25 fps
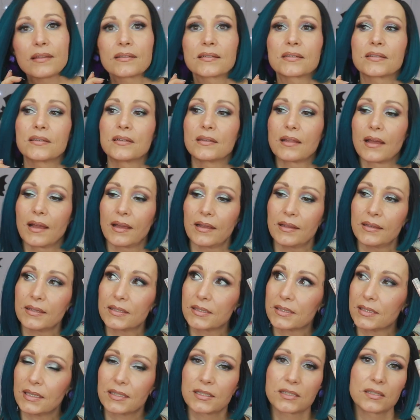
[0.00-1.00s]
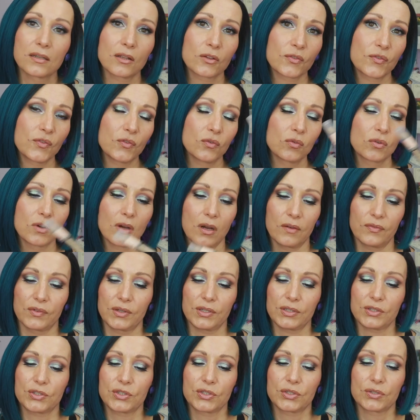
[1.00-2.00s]
it's nice. It's not full
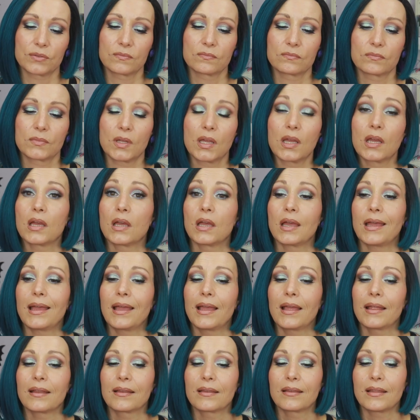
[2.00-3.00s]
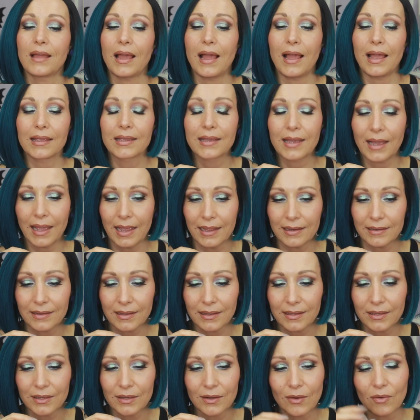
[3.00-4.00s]
coverage. Uh, and I
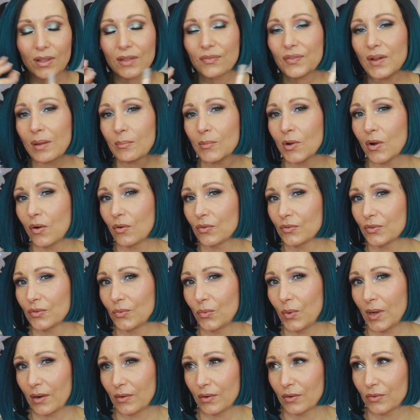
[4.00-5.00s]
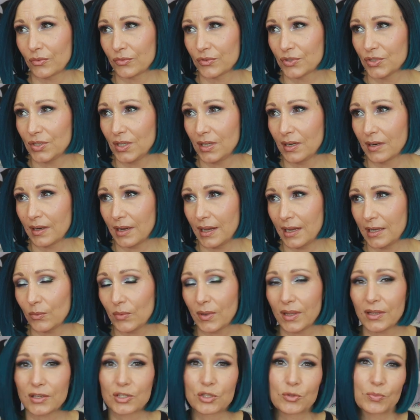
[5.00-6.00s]
kinda, you know, if I'm going to wear a concealer
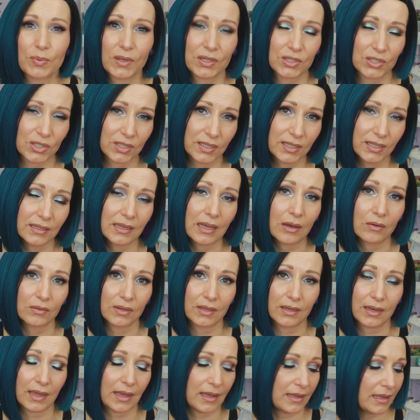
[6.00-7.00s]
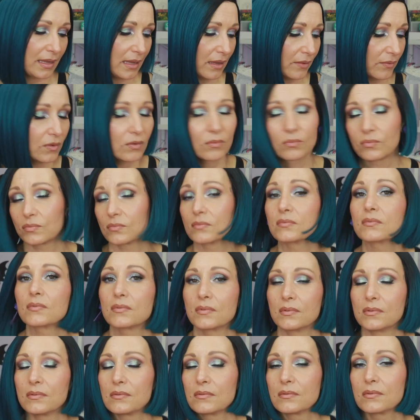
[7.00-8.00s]
anyway, especially now that I have, oh,
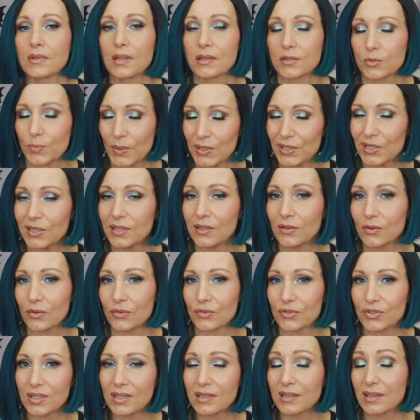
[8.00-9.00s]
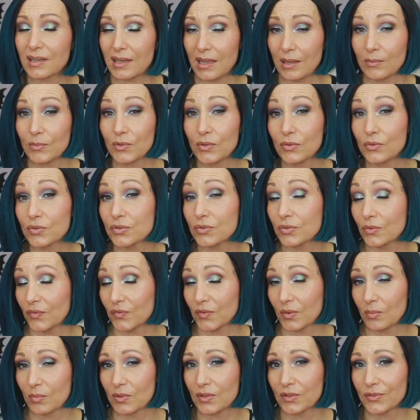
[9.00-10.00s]
especially the concealer that I'm used to
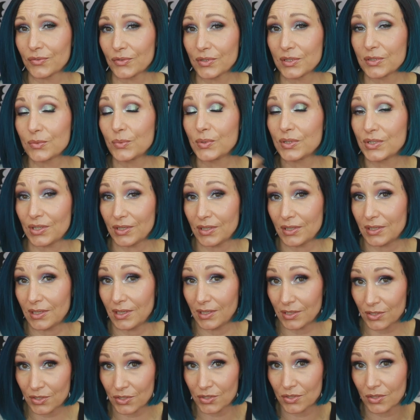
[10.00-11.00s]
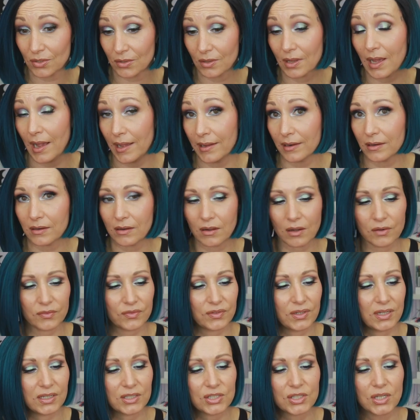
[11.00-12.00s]
from Catrice, which is higher
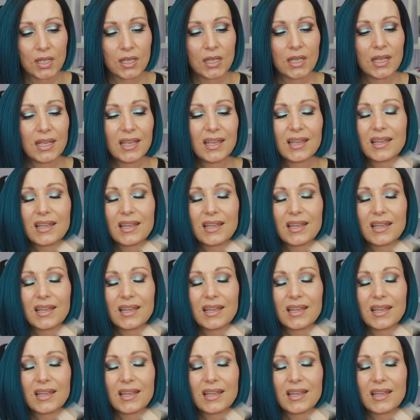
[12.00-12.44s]
coverage,